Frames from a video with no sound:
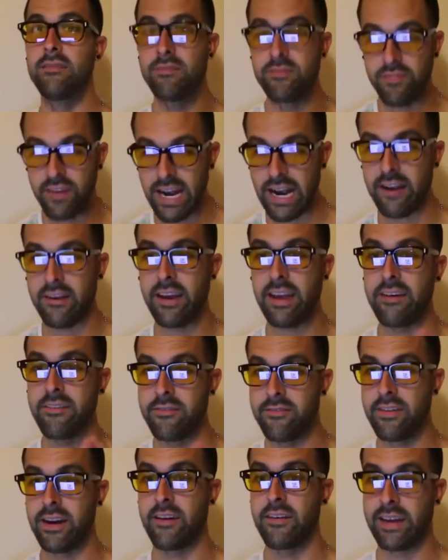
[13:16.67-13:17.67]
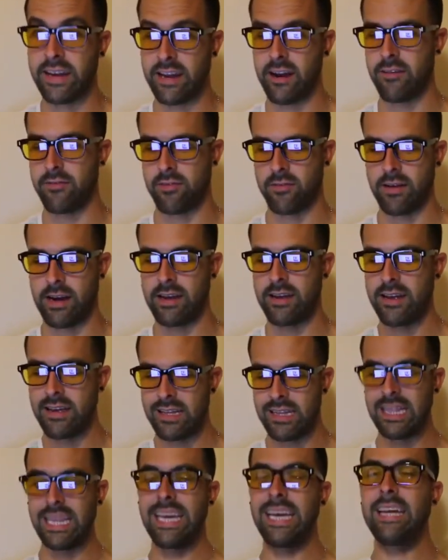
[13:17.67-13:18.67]
very, very careful, right?
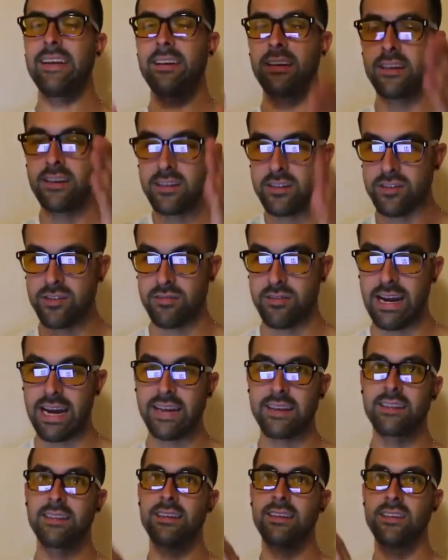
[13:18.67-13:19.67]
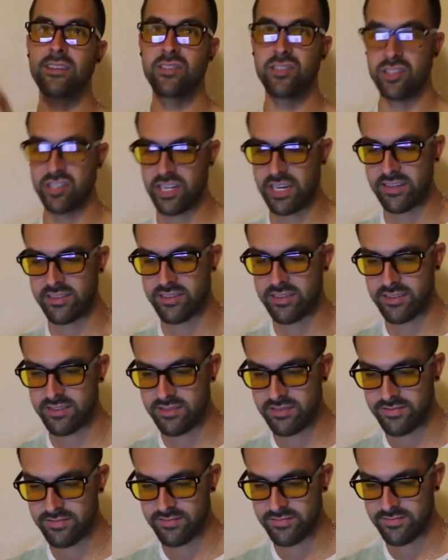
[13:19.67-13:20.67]
Lead, direct, suggest,
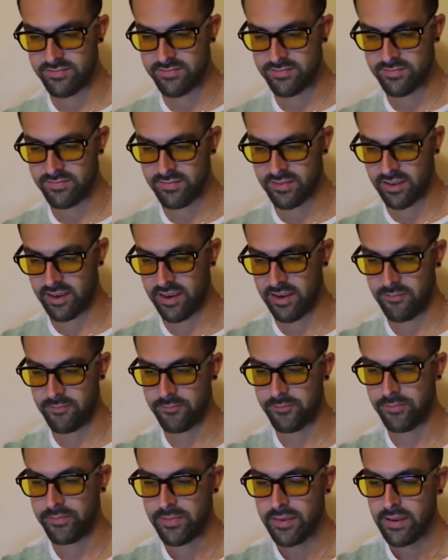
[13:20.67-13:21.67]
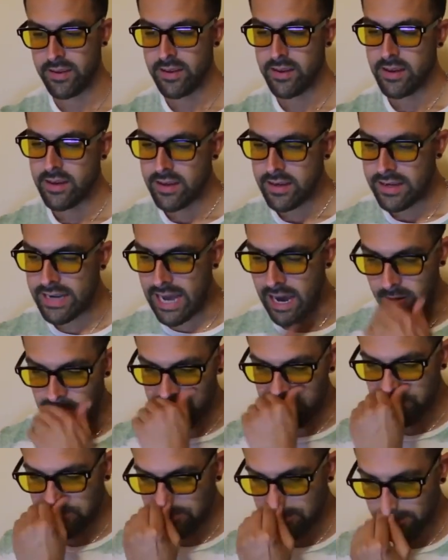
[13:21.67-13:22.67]
okay?
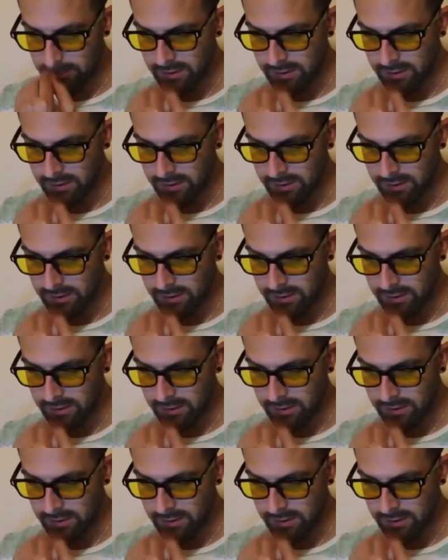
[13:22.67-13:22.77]
Now,